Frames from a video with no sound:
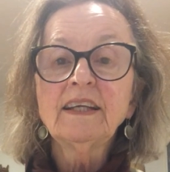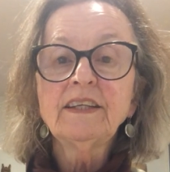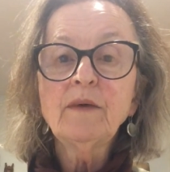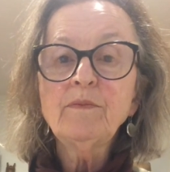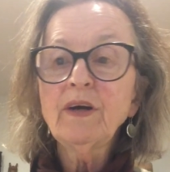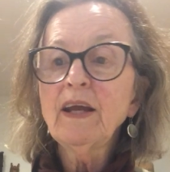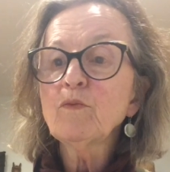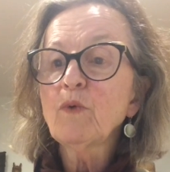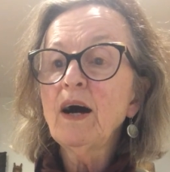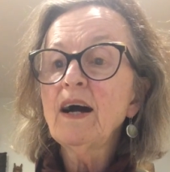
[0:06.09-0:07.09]
Number
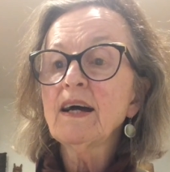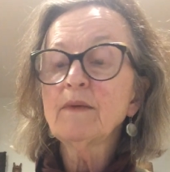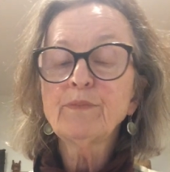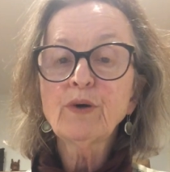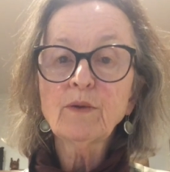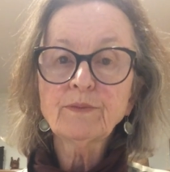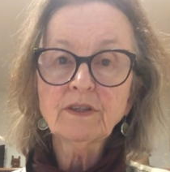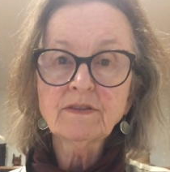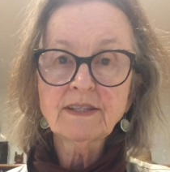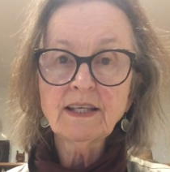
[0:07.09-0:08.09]
eight wire, propped
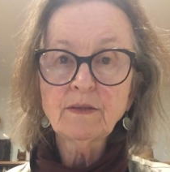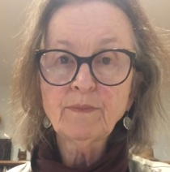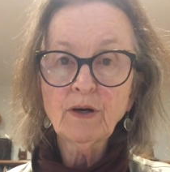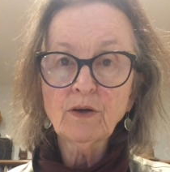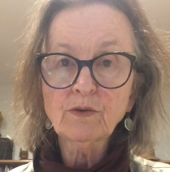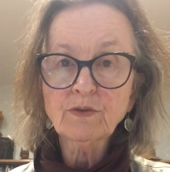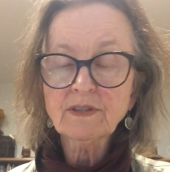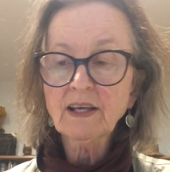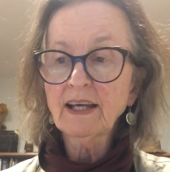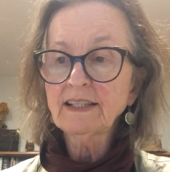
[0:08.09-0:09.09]
on cedar
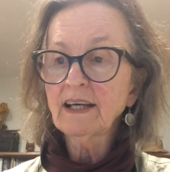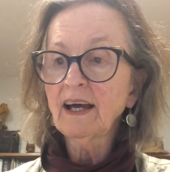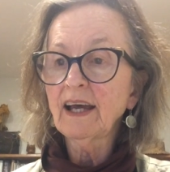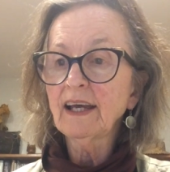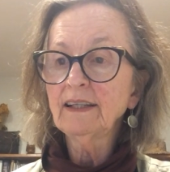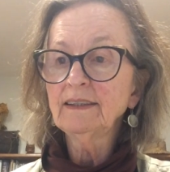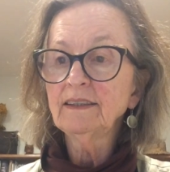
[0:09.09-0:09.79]
poles, kaitaia.